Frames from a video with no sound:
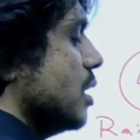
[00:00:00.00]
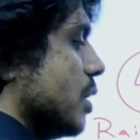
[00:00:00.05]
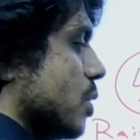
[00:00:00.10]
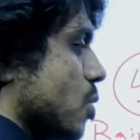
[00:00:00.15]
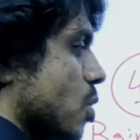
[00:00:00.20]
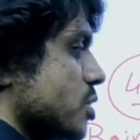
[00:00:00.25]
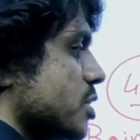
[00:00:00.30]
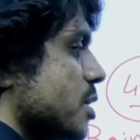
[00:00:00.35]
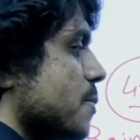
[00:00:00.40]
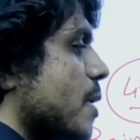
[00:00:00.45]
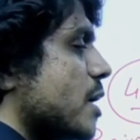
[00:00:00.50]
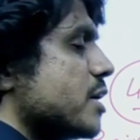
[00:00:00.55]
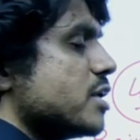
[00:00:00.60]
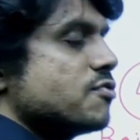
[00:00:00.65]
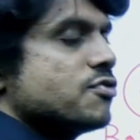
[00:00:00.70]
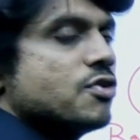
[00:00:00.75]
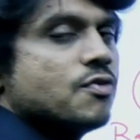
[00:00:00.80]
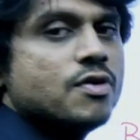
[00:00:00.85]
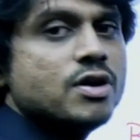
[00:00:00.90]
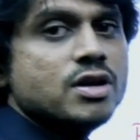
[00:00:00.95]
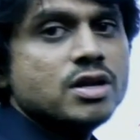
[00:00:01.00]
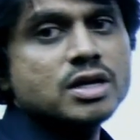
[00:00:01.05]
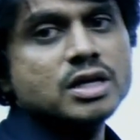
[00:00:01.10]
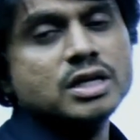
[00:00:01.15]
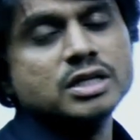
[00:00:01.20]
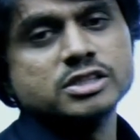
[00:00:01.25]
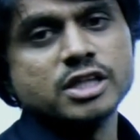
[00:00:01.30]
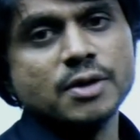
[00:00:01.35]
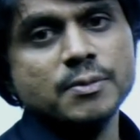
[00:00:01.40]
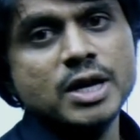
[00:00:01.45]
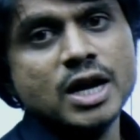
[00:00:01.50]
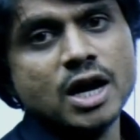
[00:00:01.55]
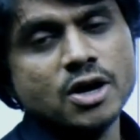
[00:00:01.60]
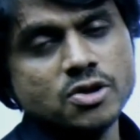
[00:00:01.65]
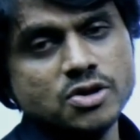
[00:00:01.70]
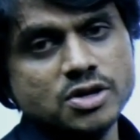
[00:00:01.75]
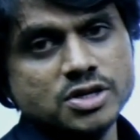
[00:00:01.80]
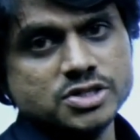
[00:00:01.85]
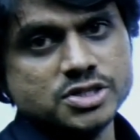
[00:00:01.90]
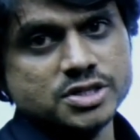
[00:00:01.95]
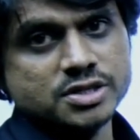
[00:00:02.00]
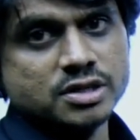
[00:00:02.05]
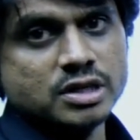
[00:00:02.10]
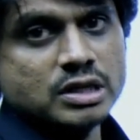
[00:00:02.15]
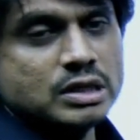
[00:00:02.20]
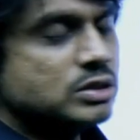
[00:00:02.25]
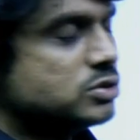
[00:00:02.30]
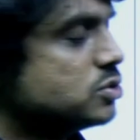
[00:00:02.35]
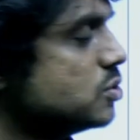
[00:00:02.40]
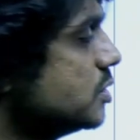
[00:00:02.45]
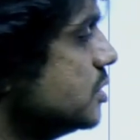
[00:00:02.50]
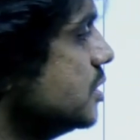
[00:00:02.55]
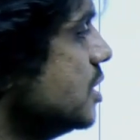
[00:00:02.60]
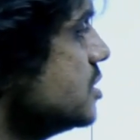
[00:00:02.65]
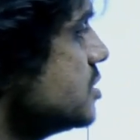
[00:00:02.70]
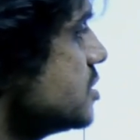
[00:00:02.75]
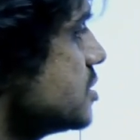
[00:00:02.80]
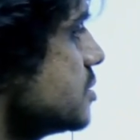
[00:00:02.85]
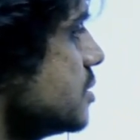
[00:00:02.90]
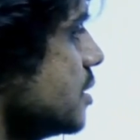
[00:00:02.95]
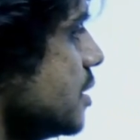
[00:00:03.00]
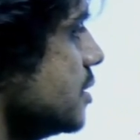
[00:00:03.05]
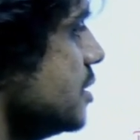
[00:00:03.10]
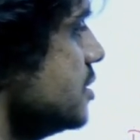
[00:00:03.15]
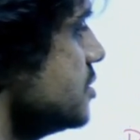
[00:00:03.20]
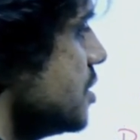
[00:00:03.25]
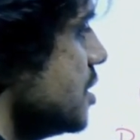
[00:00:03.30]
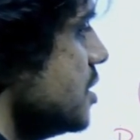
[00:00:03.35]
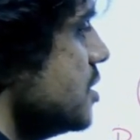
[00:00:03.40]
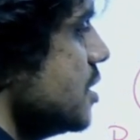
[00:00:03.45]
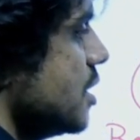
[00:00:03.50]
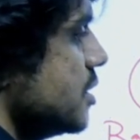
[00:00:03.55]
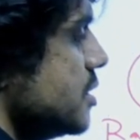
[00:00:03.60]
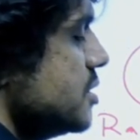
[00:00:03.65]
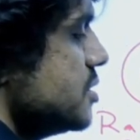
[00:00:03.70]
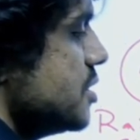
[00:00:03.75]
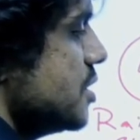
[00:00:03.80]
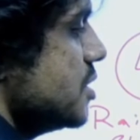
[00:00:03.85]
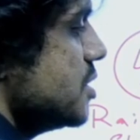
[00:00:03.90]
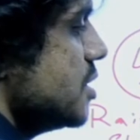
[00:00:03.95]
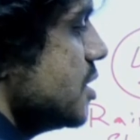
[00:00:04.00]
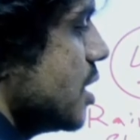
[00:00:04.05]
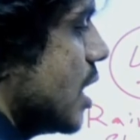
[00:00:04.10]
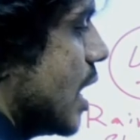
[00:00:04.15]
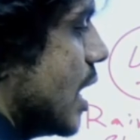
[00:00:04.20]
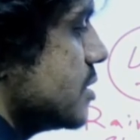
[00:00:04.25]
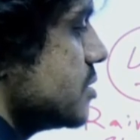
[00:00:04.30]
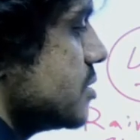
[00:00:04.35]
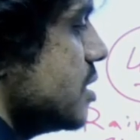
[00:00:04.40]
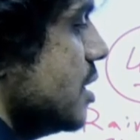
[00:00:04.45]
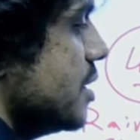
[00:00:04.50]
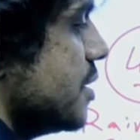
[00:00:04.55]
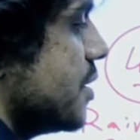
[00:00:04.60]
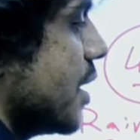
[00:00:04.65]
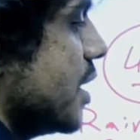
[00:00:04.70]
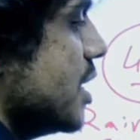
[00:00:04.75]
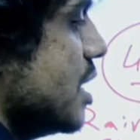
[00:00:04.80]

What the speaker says: northern part of your Tamil Nadu region. So this region has the dry